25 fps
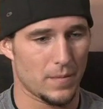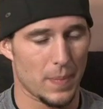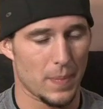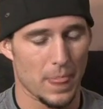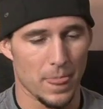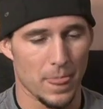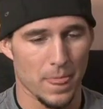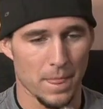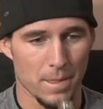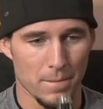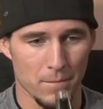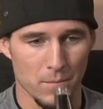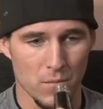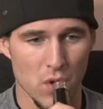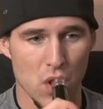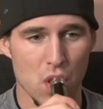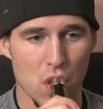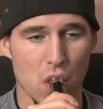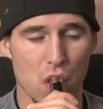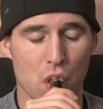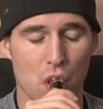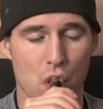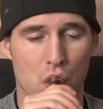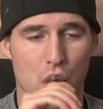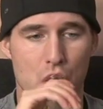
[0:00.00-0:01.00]

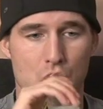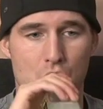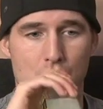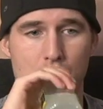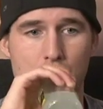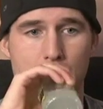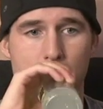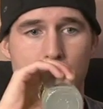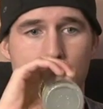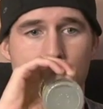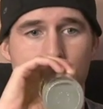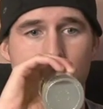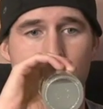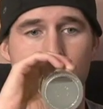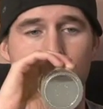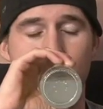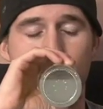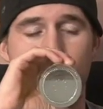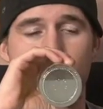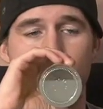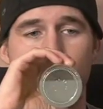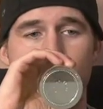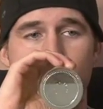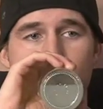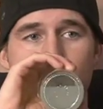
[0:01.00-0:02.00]
you finally made the big
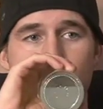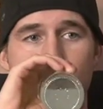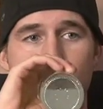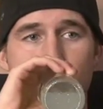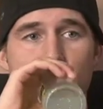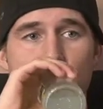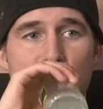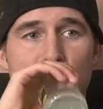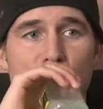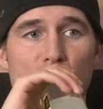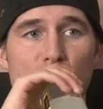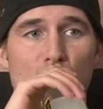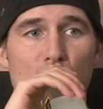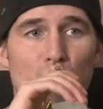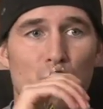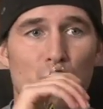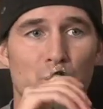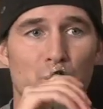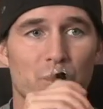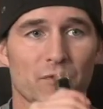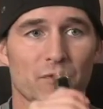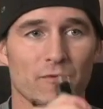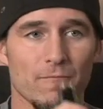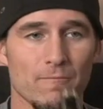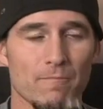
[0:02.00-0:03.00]
heel turn.
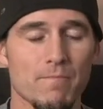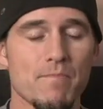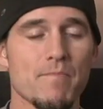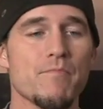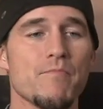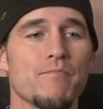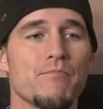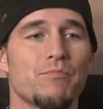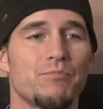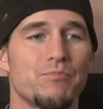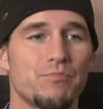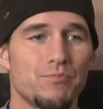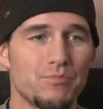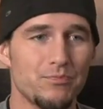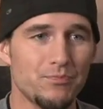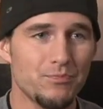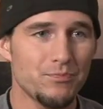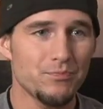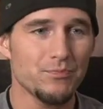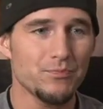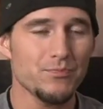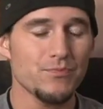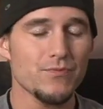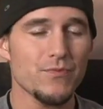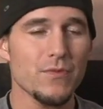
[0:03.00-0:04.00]

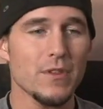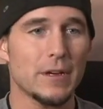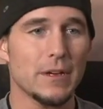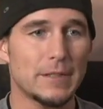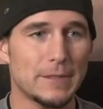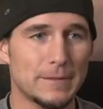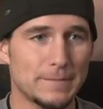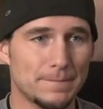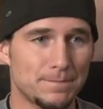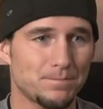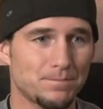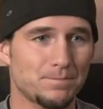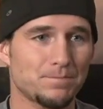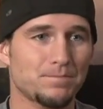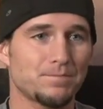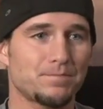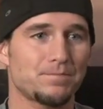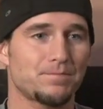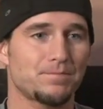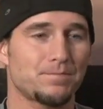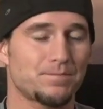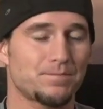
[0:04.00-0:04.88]
You turned on Tyler.